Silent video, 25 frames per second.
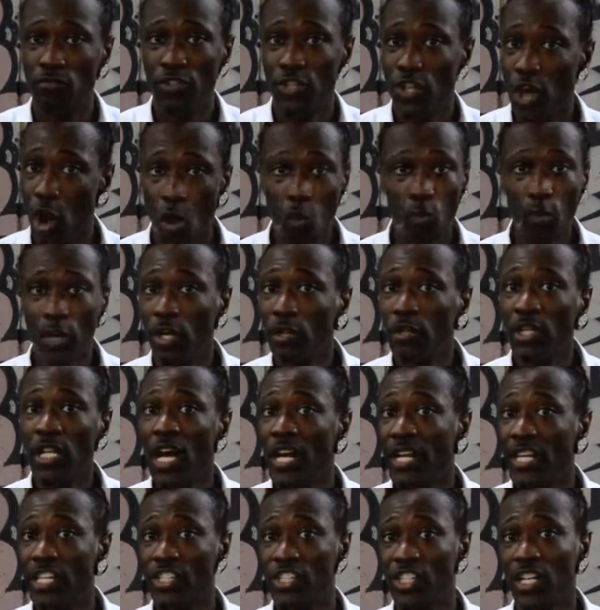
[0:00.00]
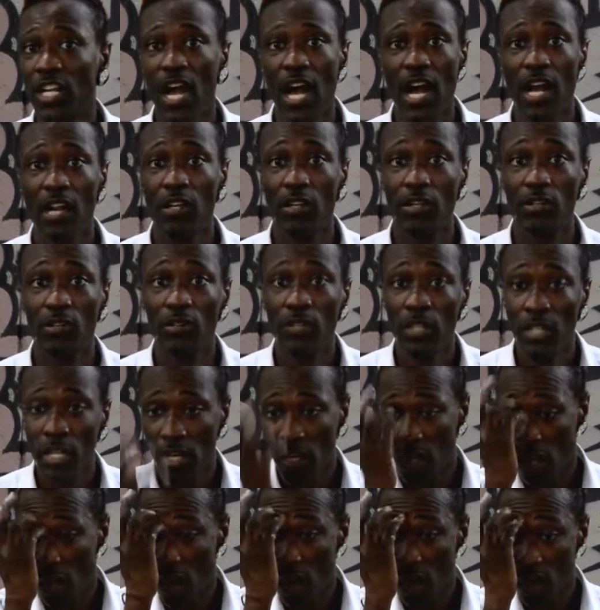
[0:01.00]
no real luck in Chicago,
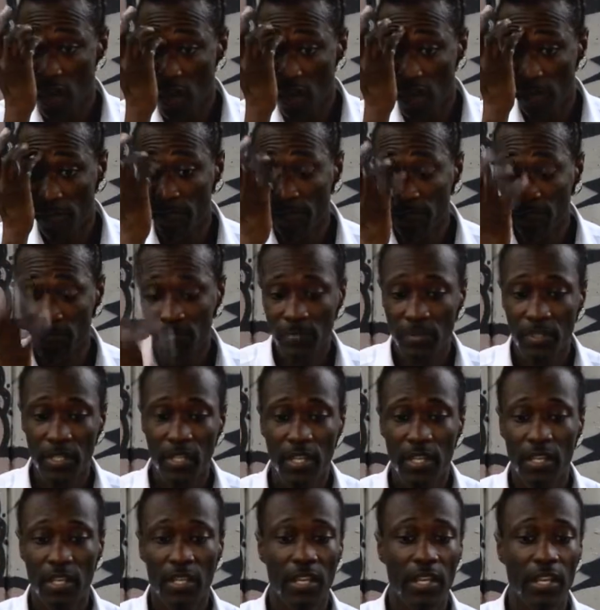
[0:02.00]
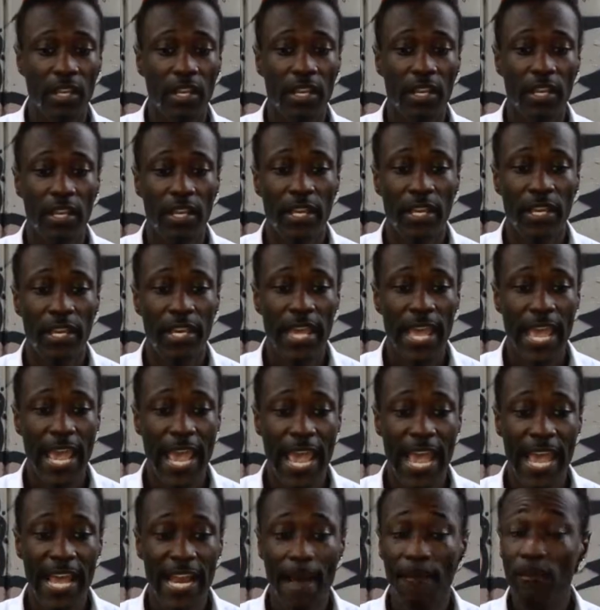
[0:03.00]
um,
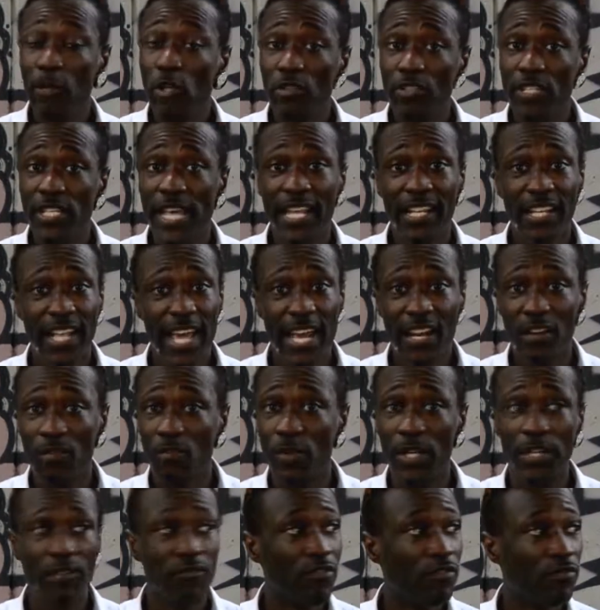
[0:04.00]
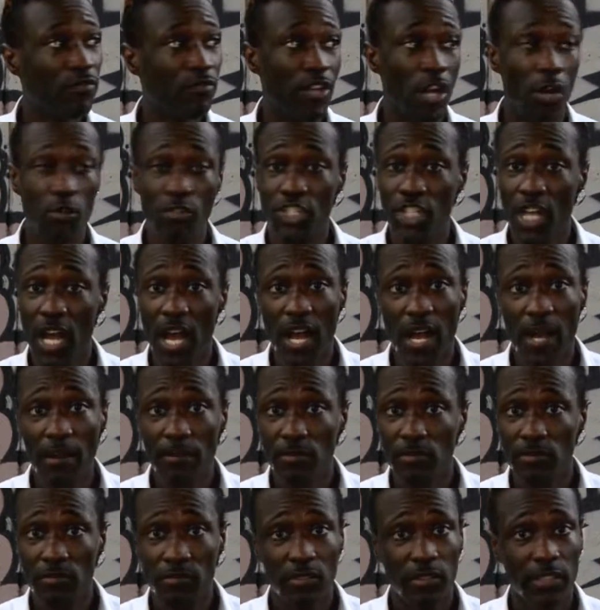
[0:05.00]
and I moved to Atlanta with no job
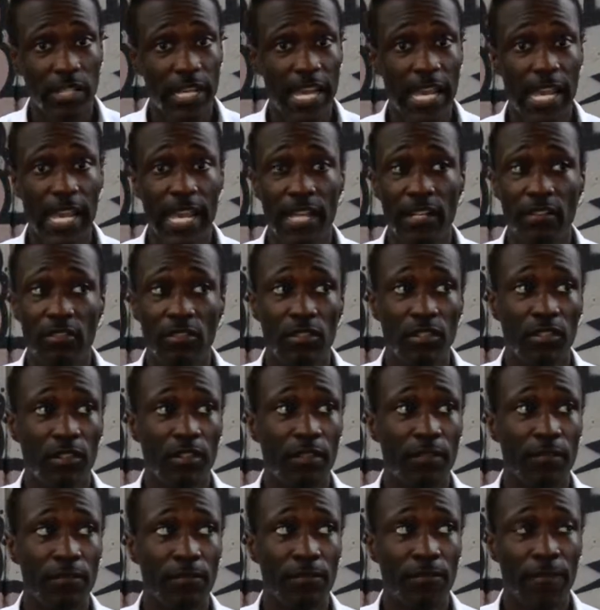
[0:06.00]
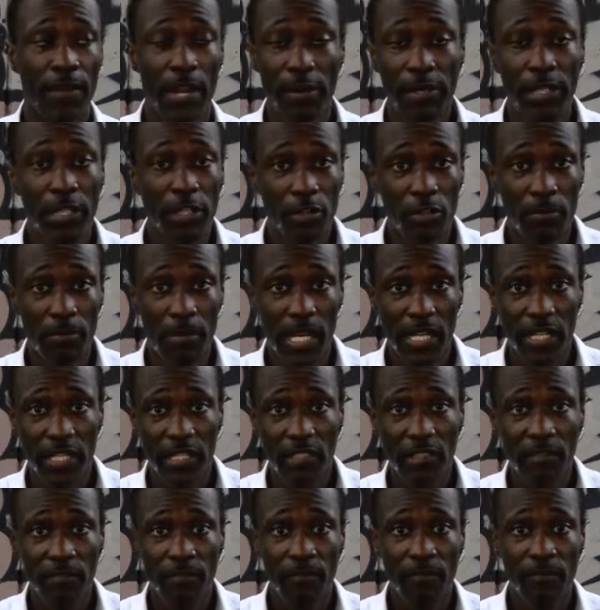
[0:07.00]
and very little money,
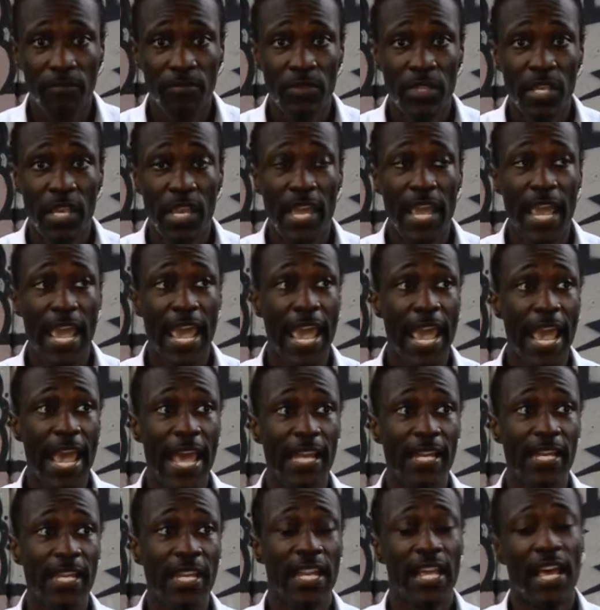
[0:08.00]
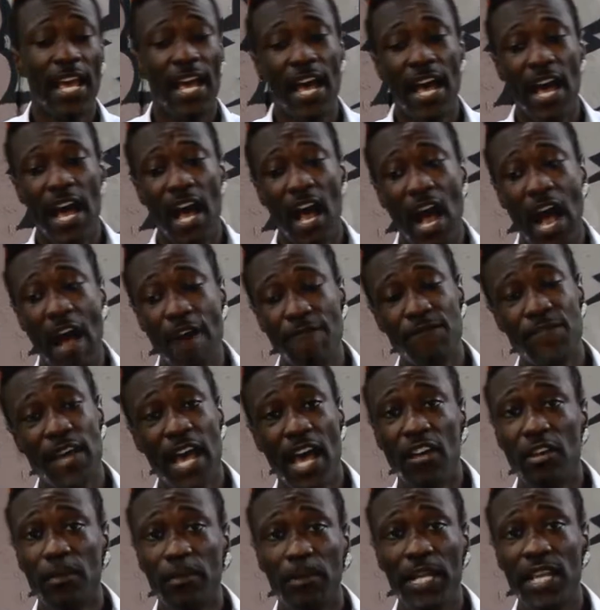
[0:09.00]
and I
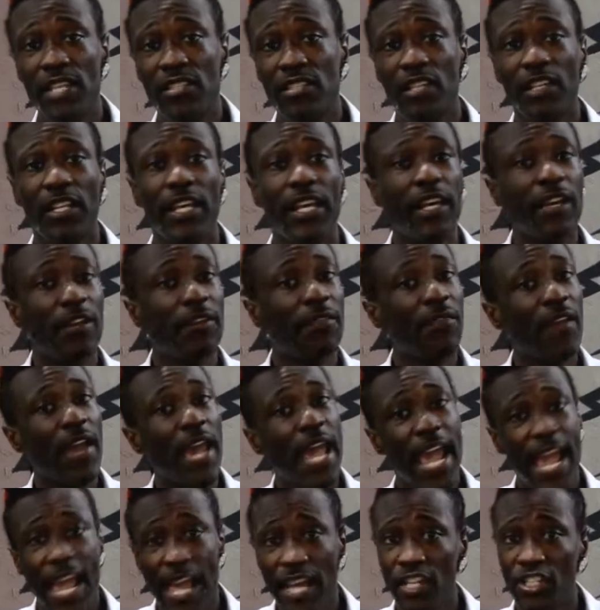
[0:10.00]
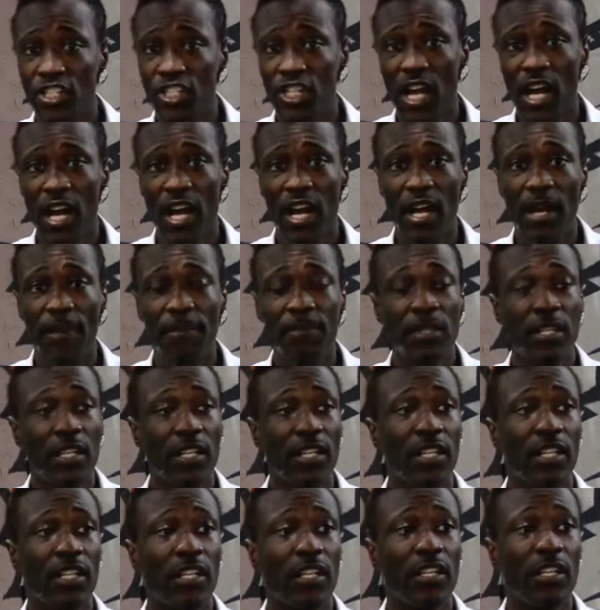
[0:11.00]
found a place to live and a job
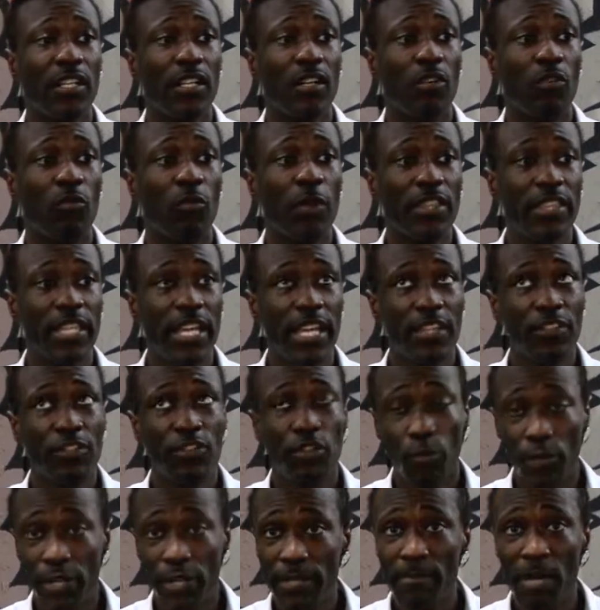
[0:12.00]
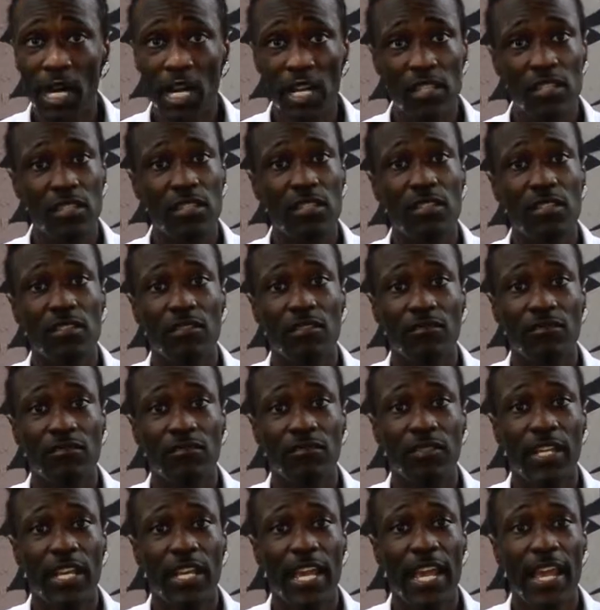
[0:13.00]
within three months.
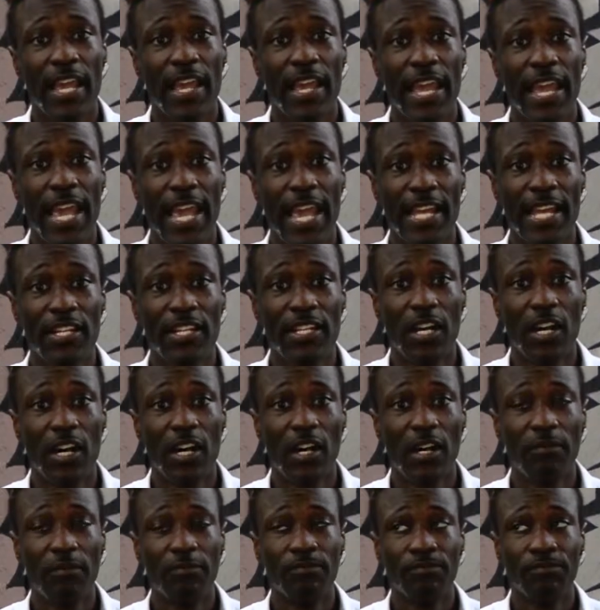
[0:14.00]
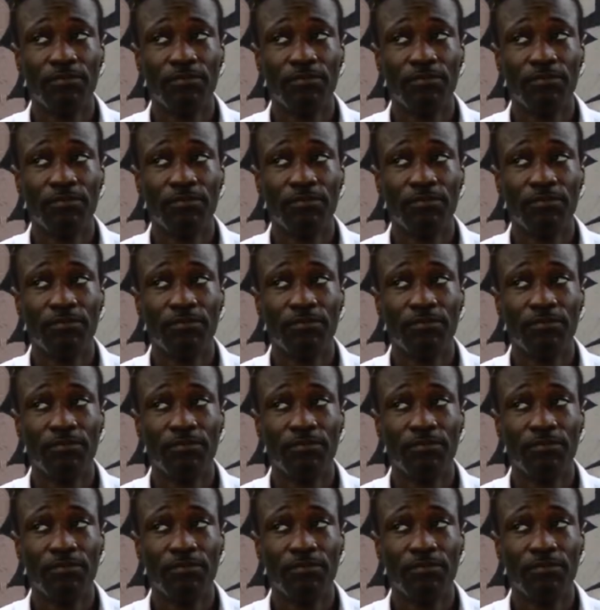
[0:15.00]
and um,